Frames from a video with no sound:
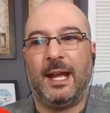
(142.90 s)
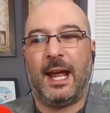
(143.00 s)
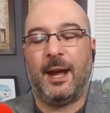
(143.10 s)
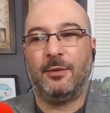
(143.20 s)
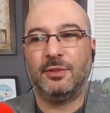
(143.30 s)

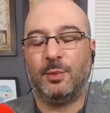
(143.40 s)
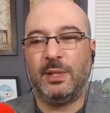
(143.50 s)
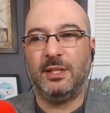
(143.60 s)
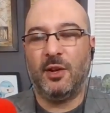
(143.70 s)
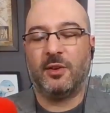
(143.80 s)
How do
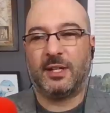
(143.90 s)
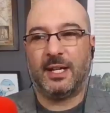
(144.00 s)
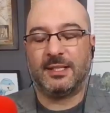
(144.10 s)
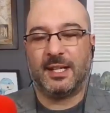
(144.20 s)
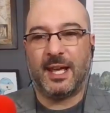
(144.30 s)
we not
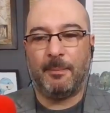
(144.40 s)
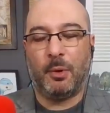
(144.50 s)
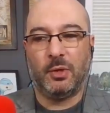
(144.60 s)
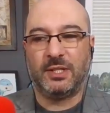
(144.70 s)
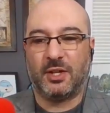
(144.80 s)
get to that
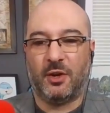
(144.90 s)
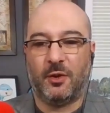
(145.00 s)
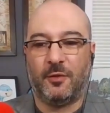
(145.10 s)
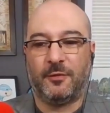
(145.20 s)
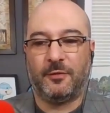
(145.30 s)
point
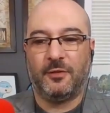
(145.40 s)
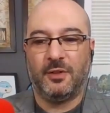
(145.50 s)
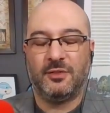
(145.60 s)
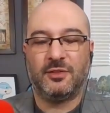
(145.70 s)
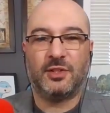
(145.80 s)
of
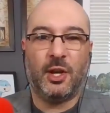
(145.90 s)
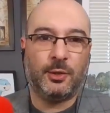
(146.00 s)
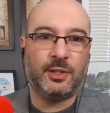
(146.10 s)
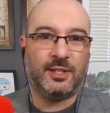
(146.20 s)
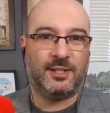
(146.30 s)

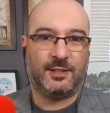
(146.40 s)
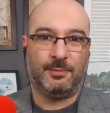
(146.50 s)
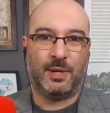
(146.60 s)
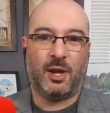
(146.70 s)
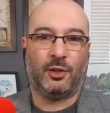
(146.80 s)

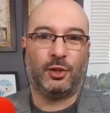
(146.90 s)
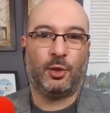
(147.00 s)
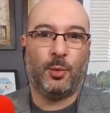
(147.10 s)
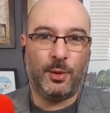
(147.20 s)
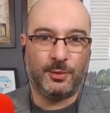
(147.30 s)
tokenism and
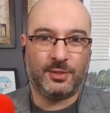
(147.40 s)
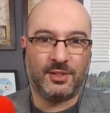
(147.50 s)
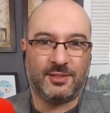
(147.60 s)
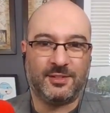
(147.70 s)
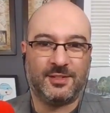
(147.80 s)

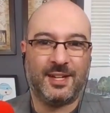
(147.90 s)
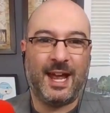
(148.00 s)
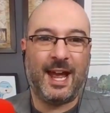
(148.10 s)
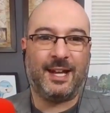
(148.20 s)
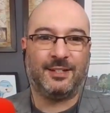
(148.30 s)
quotas
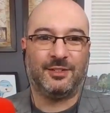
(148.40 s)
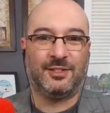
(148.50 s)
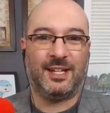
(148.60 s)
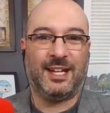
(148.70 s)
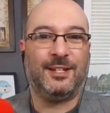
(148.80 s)

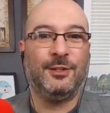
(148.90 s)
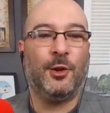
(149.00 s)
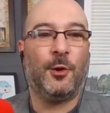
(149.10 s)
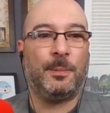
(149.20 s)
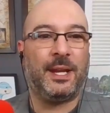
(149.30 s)
and it
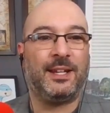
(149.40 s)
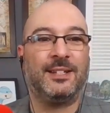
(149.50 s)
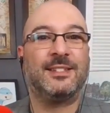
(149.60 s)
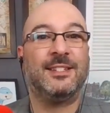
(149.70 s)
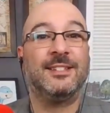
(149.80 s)
not being
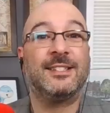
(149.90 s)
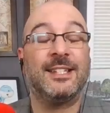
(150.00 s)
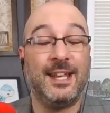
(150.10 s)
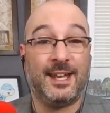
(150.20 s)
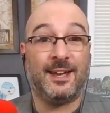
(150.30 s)
a
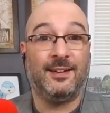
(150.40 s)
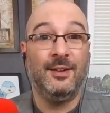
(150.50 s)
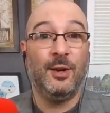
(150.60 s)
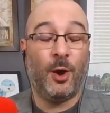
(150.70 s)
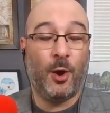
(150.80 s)
sincere,
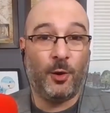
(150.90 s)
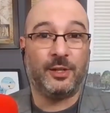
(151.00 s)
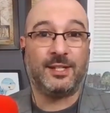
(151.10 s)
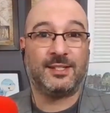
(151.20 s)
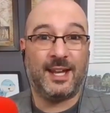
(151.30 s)

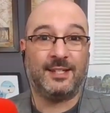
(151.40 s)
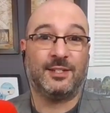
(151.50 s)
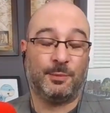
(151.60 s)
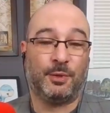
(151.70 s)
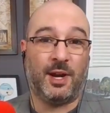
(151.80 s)
honest
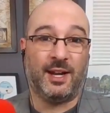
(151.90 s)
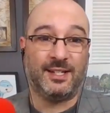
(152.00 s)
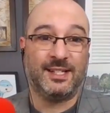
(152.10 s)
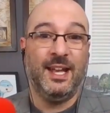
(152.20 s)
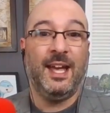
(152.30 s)

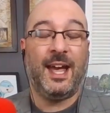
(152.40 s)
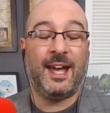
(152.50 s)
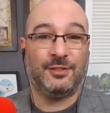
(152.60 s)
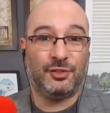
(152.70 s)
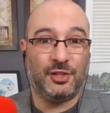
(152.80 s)
enterprise
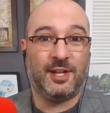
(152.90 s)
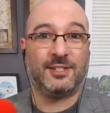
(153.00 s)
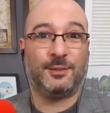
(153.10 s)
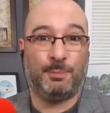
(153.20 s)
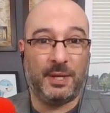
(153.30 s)
and
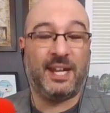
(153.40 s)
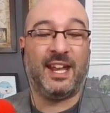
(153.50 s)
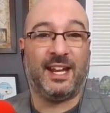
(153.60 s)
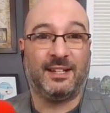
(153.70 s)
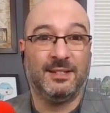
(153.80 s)
just
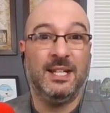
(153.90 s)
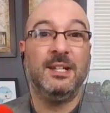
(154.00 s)
being,